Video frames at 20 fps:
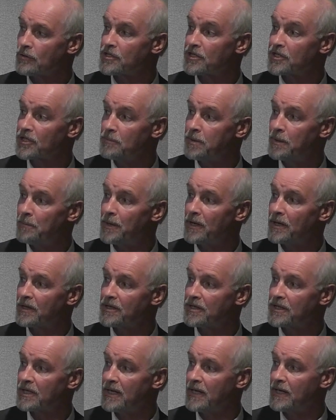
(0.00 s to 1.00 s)

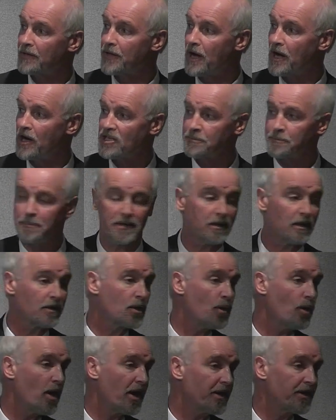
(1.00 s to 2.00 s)
superbugs, the
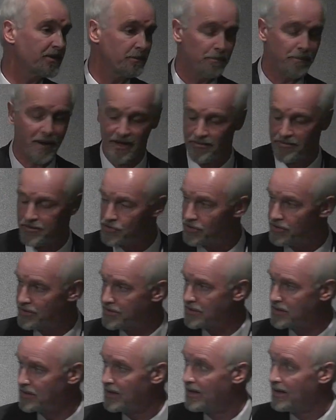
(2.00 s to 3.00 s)
hospital-acquired
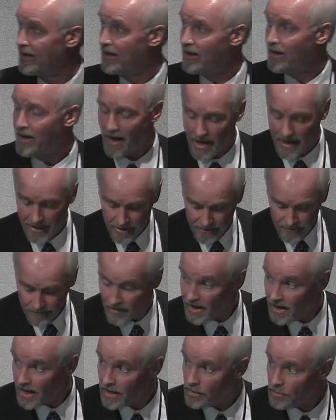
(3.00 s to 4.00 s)
pathogens. I can,
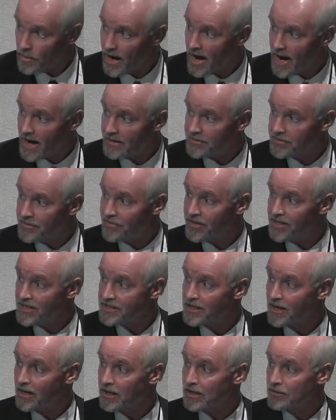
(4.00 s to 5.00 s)
oh, and these
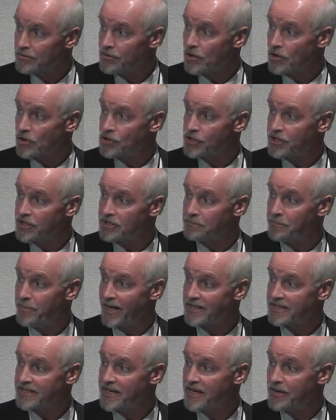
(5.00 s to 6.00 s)
include not just
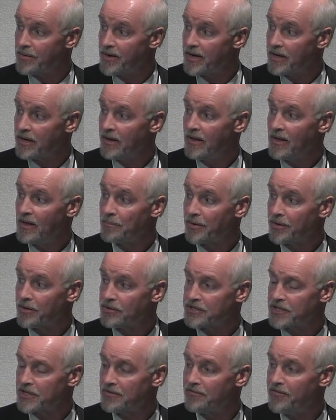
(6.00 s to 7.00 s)
bacteria, but
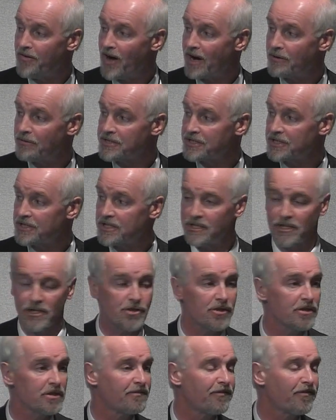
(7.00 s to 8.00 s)
also viruses
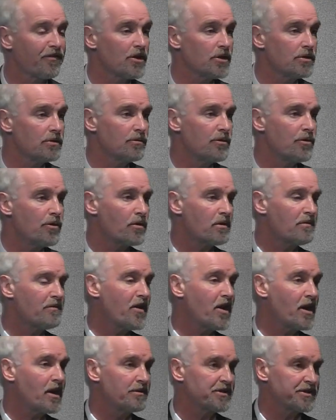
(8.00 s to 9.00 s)
such as flu,
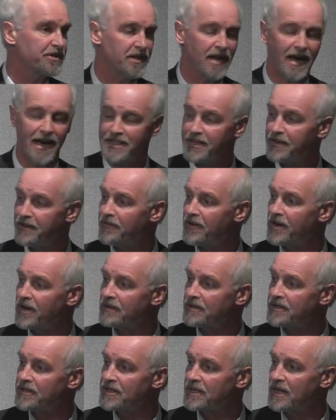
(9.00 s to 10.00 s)
norovirus, and
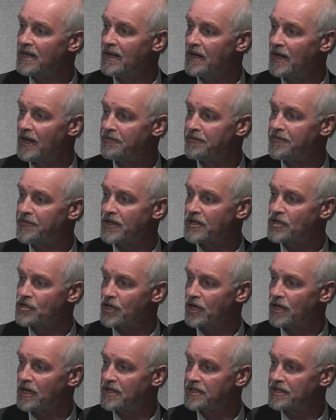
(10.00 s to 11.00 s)
adenovirus, and
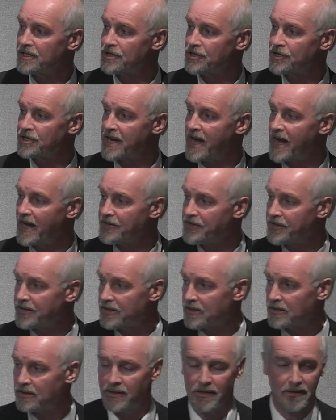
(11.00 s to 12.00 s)
fungi such as
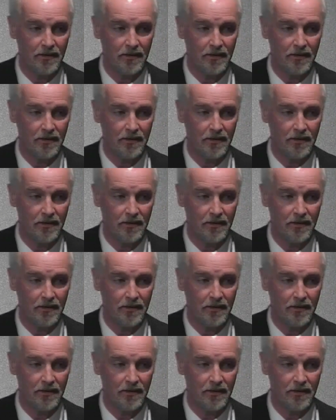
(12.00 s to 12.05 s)
Candida